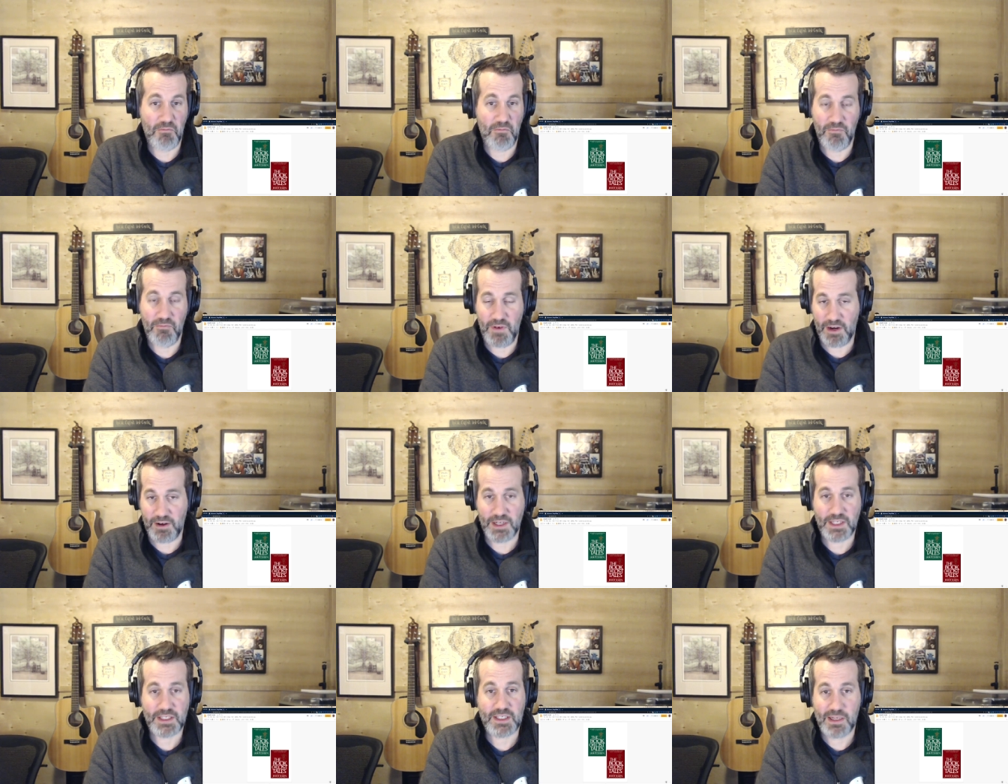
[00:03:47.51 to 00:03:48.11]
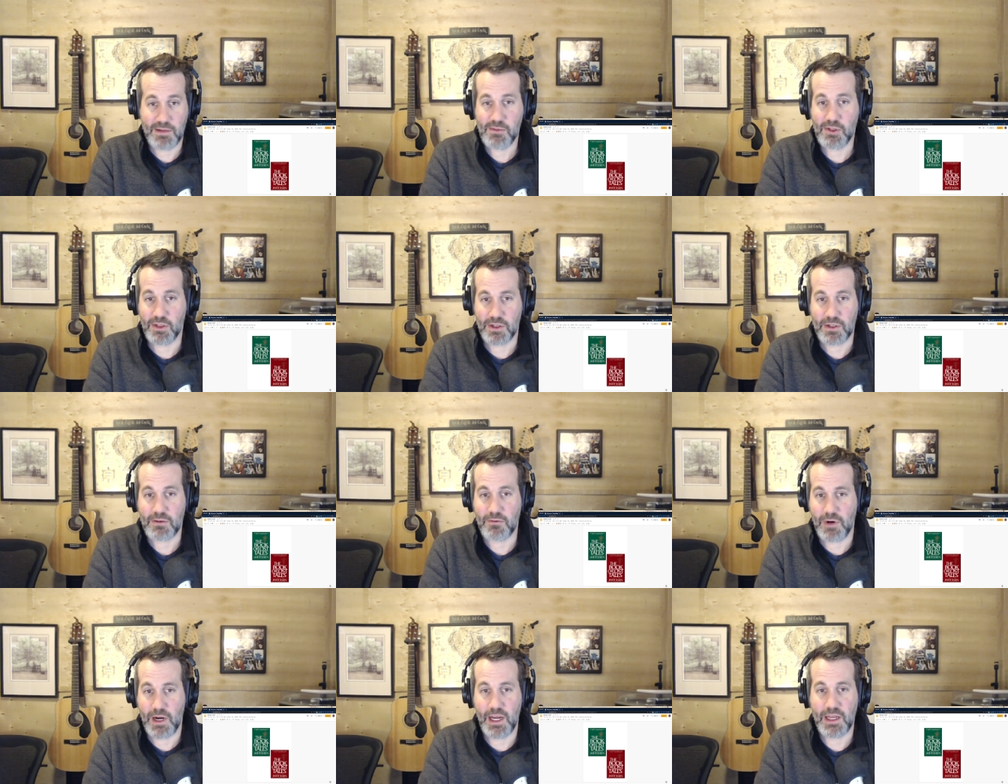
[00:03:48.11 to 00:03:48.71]
very similar,
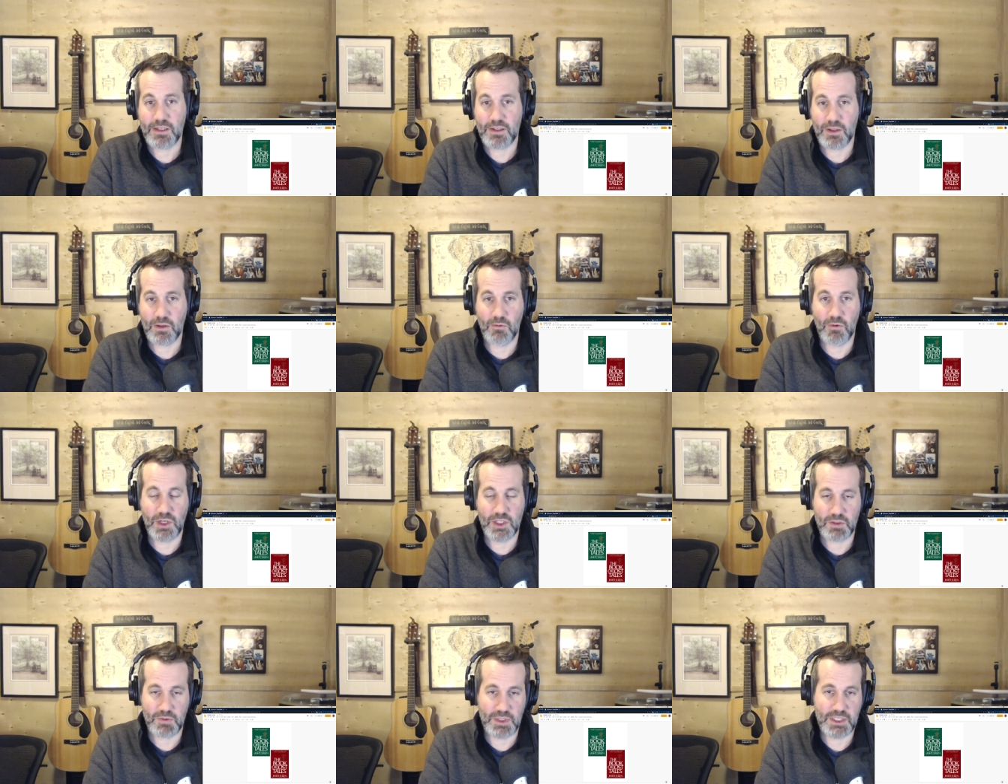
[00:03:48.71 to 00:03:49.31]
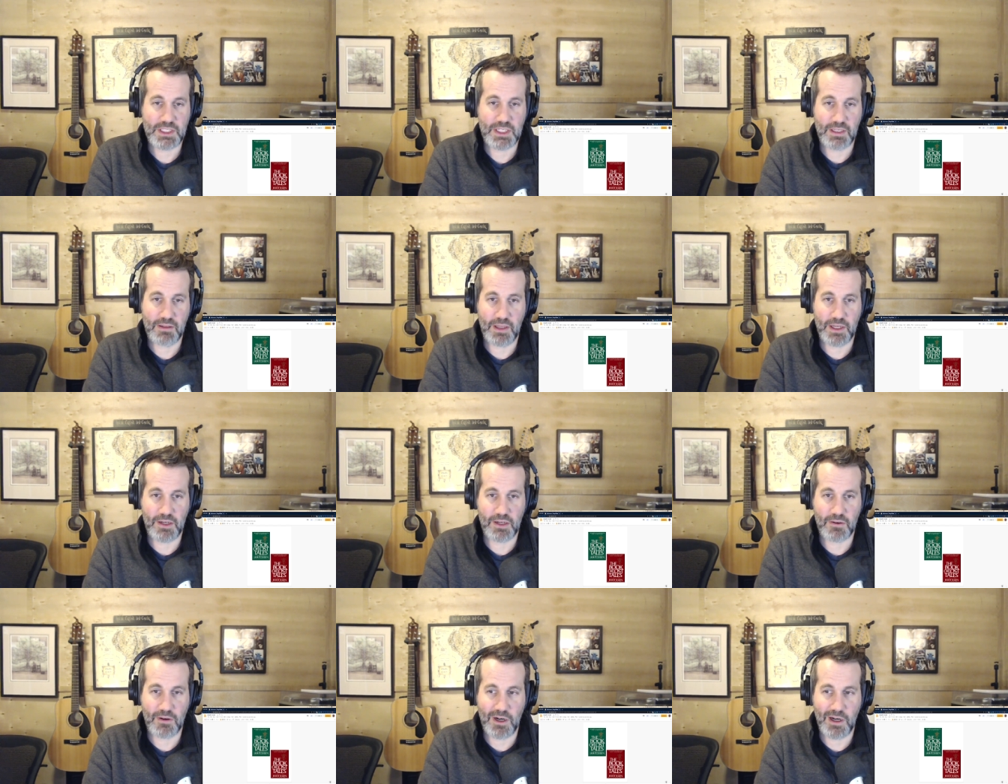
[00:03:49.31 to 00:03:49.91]
right, to the ones we see
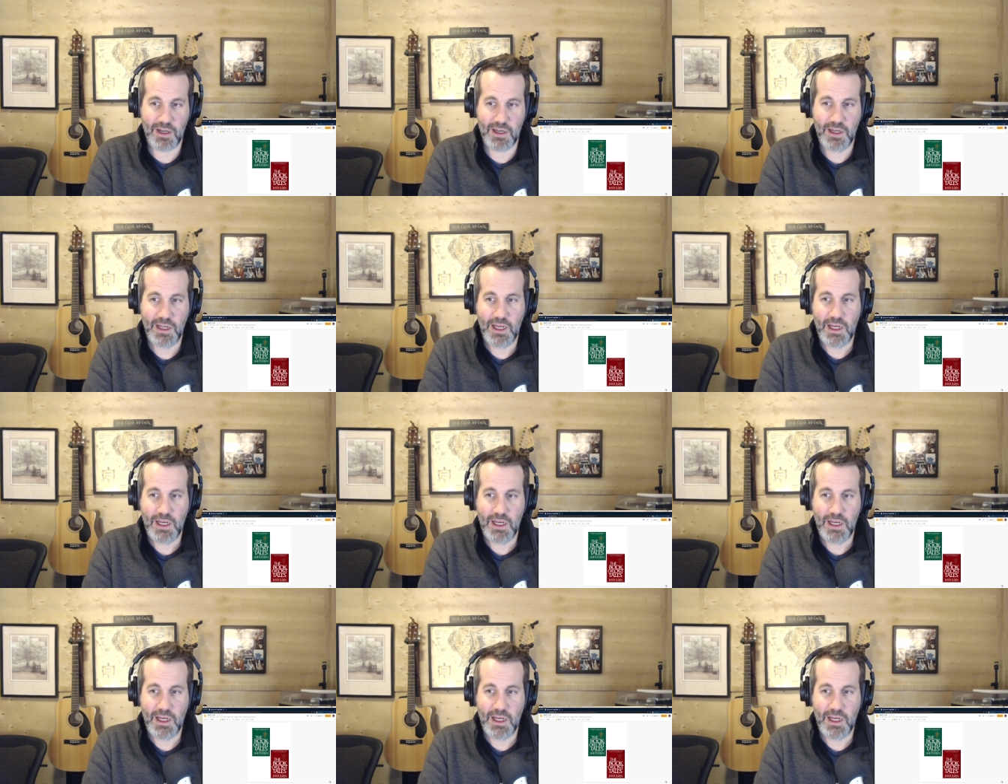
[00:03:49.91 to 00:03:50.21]
later on.